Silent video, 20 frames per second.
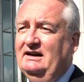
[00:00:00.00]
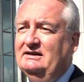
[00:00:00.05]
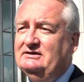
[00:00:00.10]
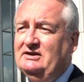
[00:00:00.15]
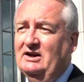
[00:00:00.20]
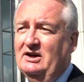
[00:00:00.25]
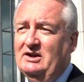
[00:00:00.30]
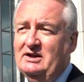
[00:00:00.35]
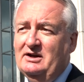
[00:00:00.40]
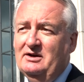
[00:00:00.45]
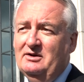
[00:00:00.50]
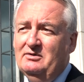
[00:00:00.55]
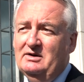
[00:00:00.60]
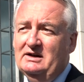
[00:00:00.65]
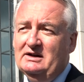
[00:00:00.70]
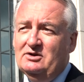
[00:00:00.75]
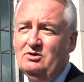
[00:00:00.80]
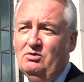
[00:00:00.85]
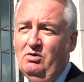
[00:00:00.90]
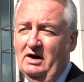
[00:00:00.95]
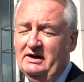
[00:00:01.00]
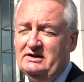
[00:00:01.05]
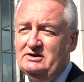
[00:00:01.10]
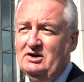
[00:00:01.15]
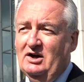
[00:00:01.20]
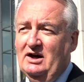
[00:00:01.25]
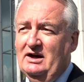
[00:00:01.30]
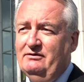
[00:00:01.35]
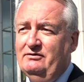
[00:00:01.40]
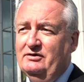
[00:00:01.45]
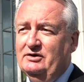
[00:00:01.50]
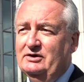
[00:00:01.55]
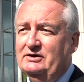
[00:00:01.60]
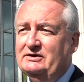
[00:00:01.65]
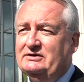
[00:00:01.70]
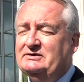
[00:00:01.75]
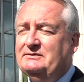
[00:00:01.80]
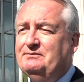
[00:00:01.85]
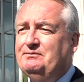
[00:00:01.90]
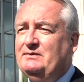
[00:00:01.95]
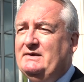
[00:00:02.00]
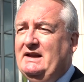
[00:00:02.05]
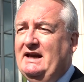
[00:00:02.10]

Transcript: So they were quite diverse.